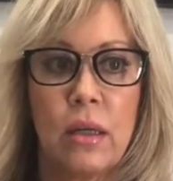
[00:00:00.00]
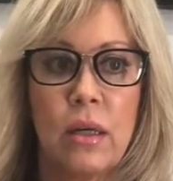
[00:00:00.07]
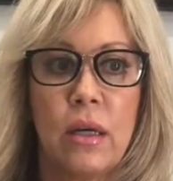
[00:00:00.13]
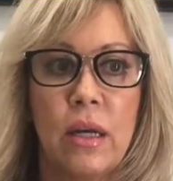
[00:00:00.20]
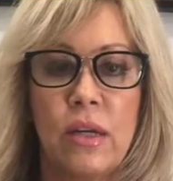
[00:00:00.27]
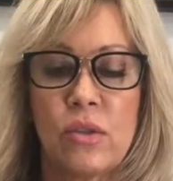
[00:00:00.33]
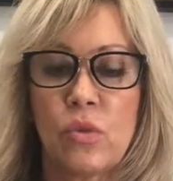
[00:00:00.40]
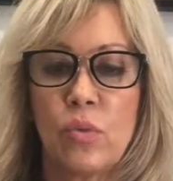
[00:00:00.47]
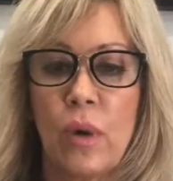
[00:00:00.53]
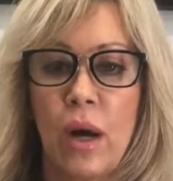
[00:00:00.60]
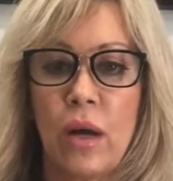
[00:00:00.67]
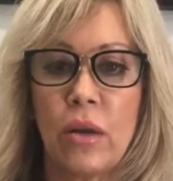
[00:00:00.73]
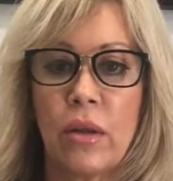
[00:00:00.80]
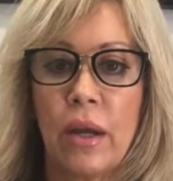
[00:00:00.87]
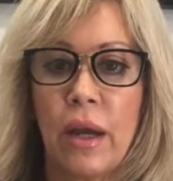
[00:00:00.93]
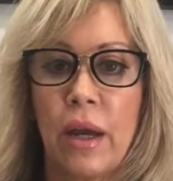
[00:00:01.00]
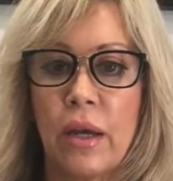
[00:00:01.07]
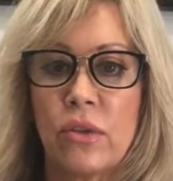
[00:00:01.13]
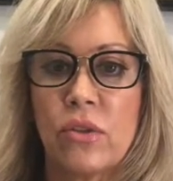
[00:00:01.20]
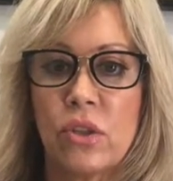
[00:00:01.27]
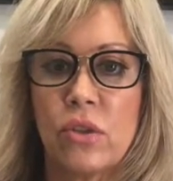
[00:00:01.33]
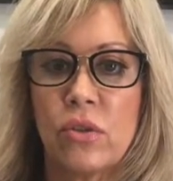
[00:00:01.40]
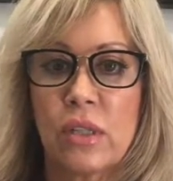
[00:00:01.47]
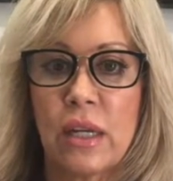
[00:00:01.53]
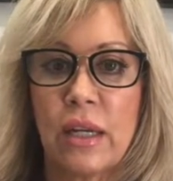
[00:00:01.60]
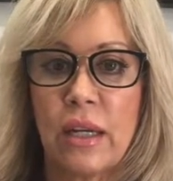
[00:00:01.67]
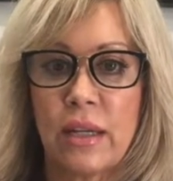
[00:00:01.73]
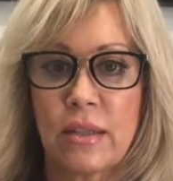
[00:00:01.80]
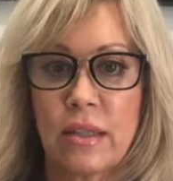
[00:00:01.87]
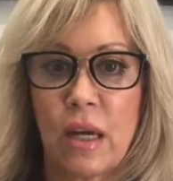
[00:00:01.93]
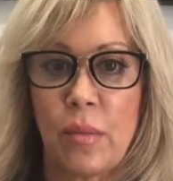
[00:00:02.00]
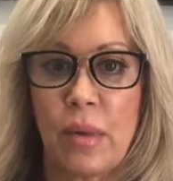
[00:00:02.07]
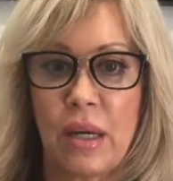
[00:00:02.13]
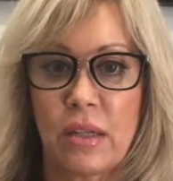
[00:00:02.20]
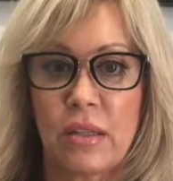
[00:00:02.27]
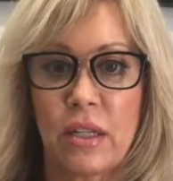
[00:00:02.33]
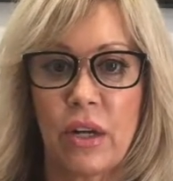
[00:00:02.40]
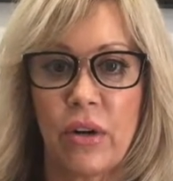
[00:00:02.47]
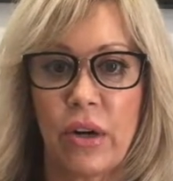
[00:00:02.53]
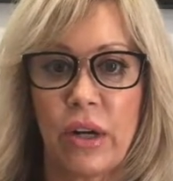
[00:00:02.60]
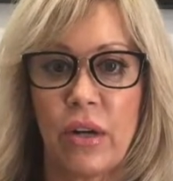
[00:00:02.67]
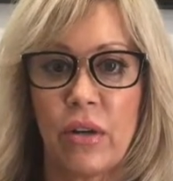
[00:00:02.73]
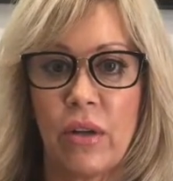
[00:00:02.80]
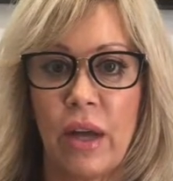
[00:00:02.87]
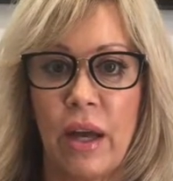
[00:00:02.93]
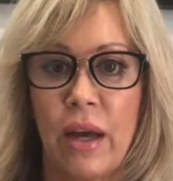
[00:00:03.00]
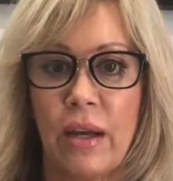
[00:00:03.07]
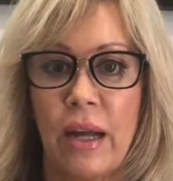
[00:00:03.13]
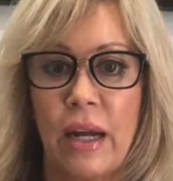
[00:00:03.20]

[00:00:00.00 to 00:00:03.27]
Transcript: as well as using an antibacterial on